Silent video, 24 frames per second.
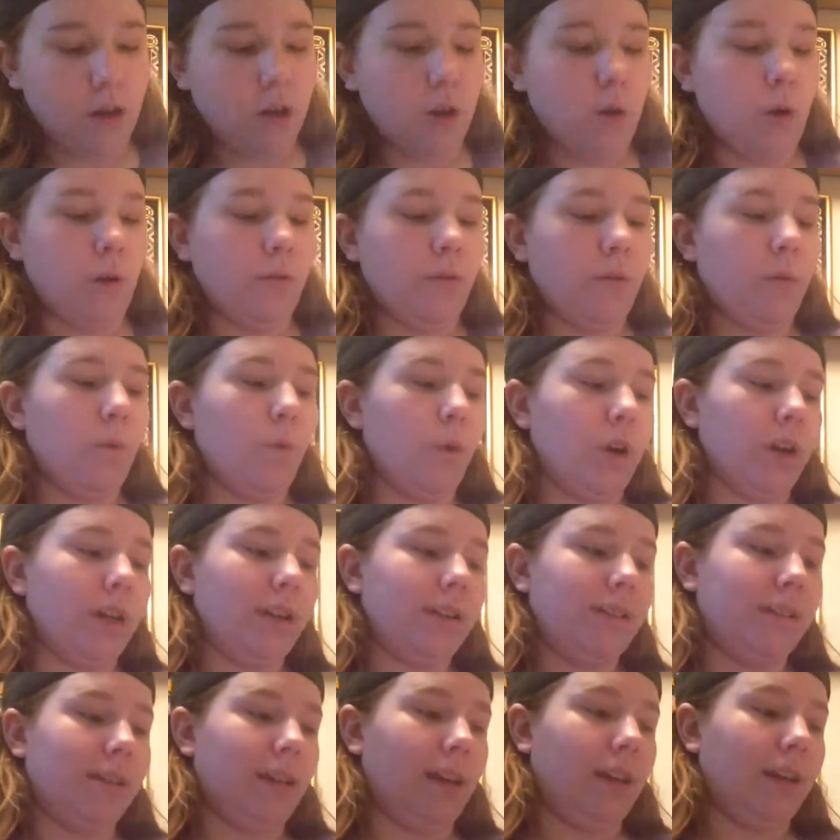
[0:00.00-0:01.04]
going from 1 to
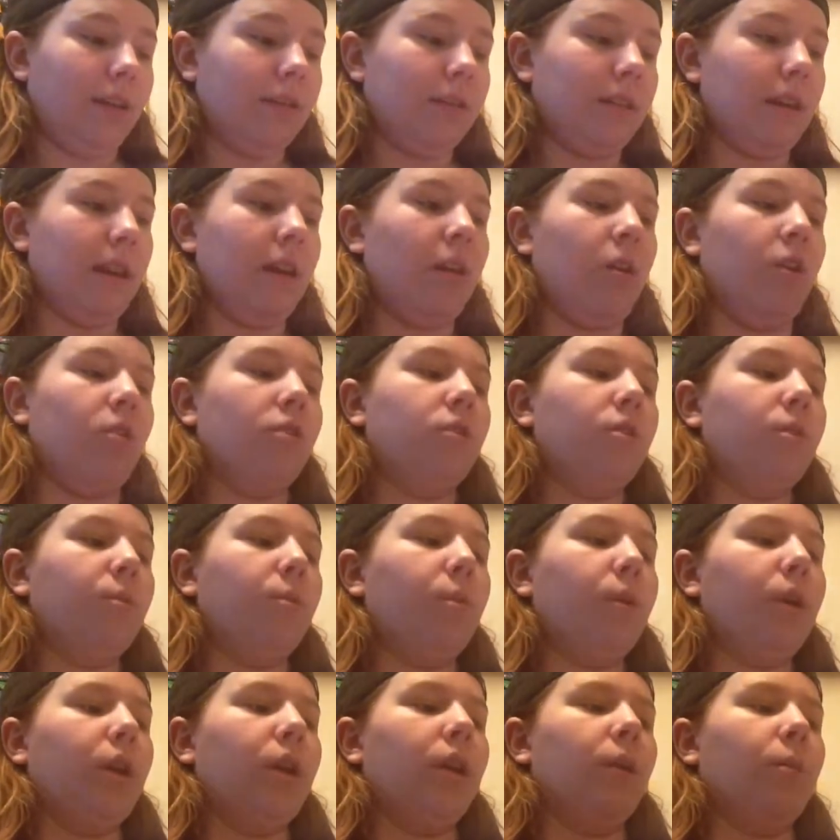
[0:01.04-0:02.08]
6, and also
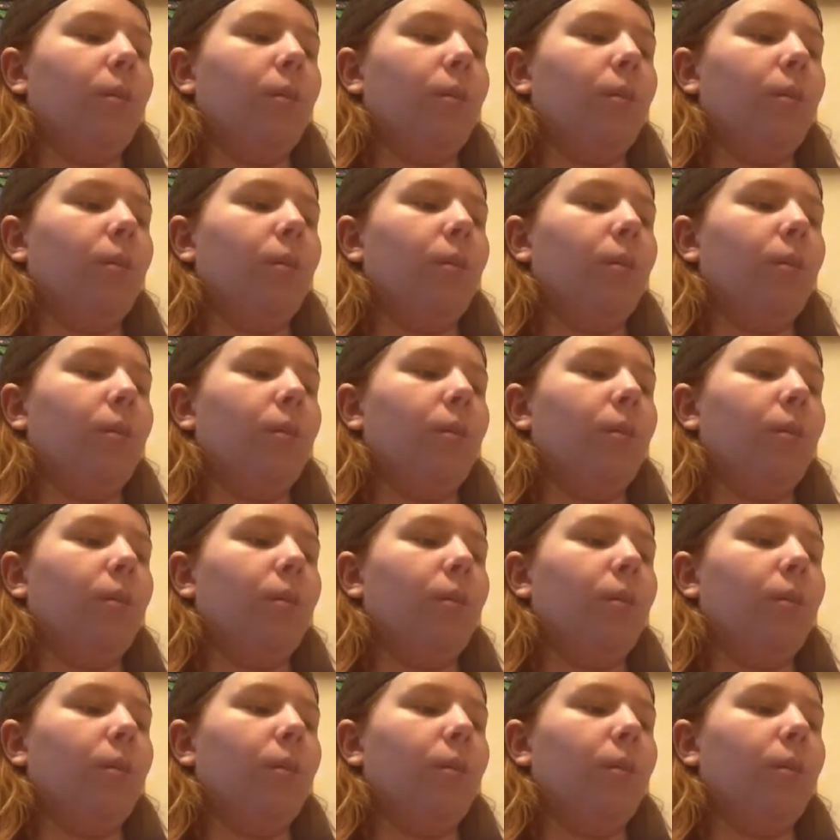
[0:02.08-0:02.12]
putting